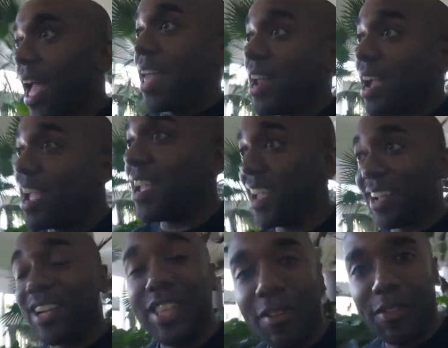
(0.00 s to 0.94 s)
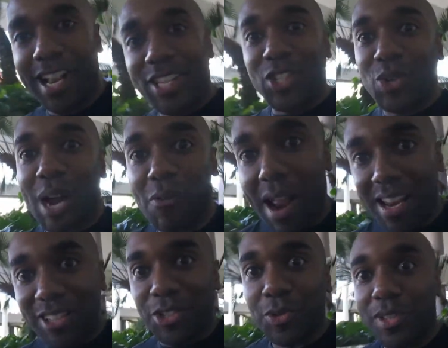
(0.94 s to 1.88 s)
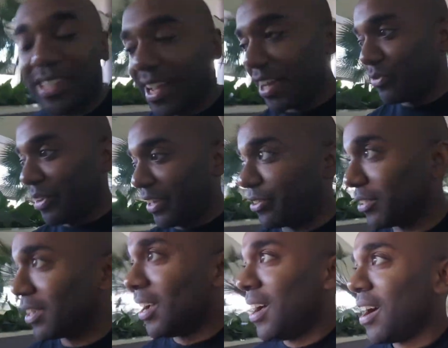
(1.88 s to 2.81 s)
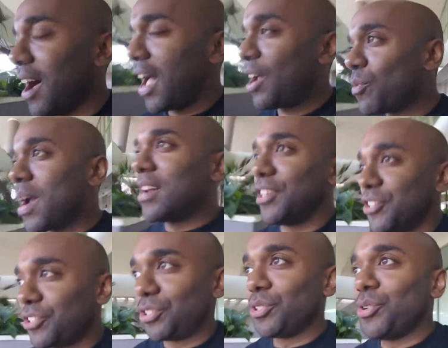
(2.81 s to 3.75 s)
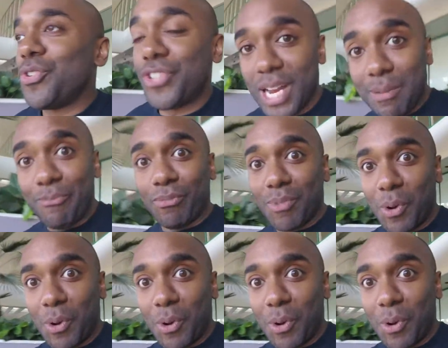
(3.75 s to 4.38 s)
And you'll never guess who I ran into in the elevator. I ran into Jim from